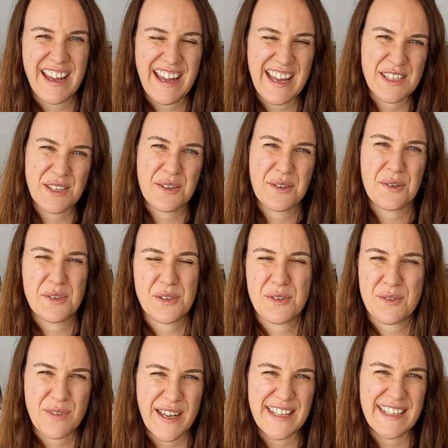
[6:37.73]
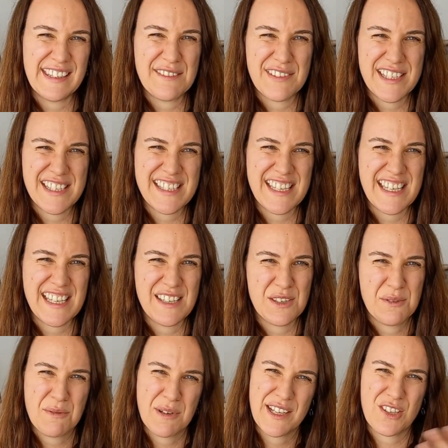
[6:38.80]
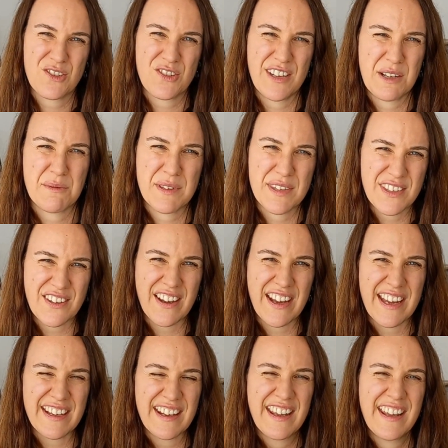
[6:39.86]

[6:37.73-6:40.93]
has caused your fatty liver disease, you want to treat it with diet,